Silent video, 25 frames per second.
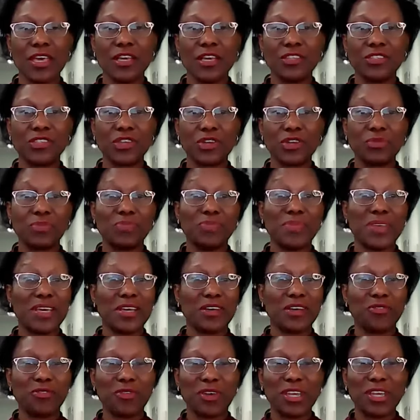so
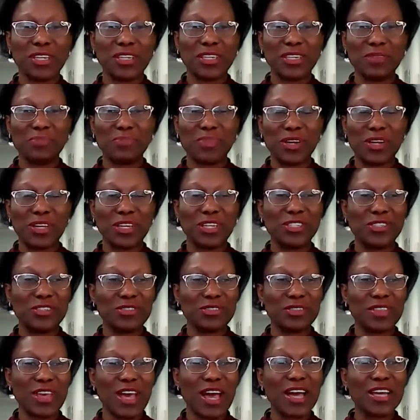going deeper
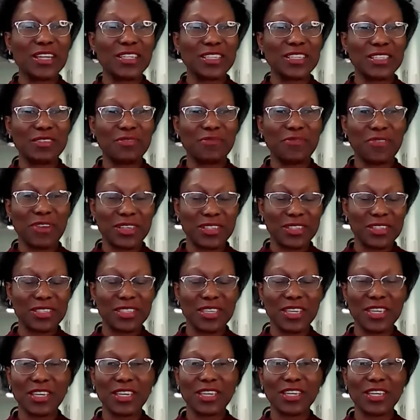into that, the first
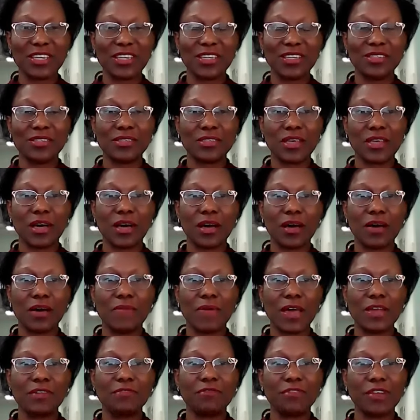thing is
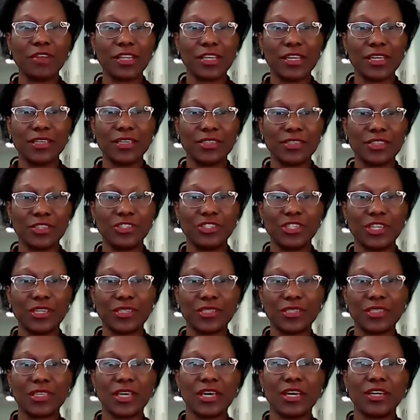I really
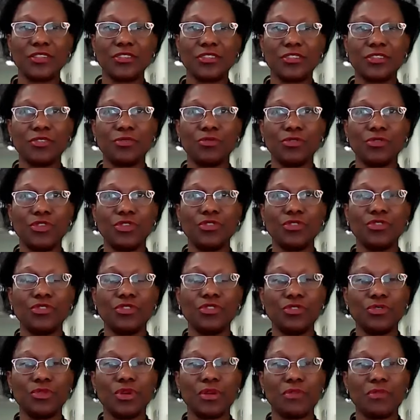suggest that you
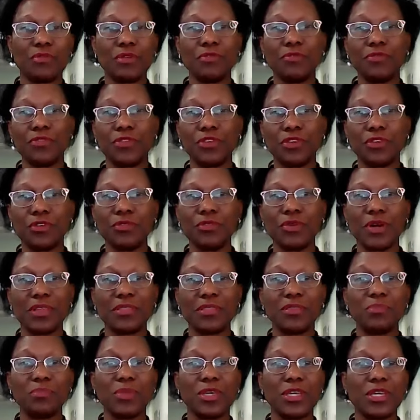do a review
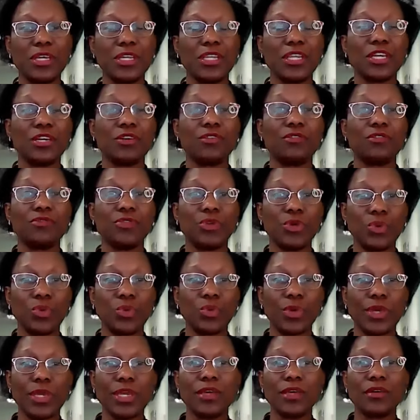at the beginning of your
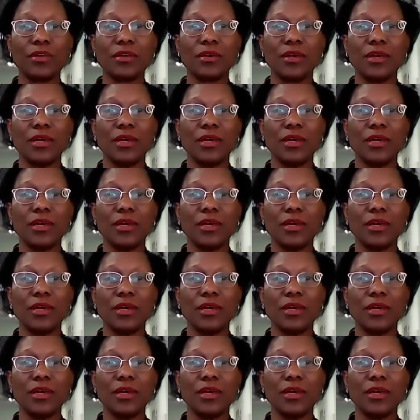week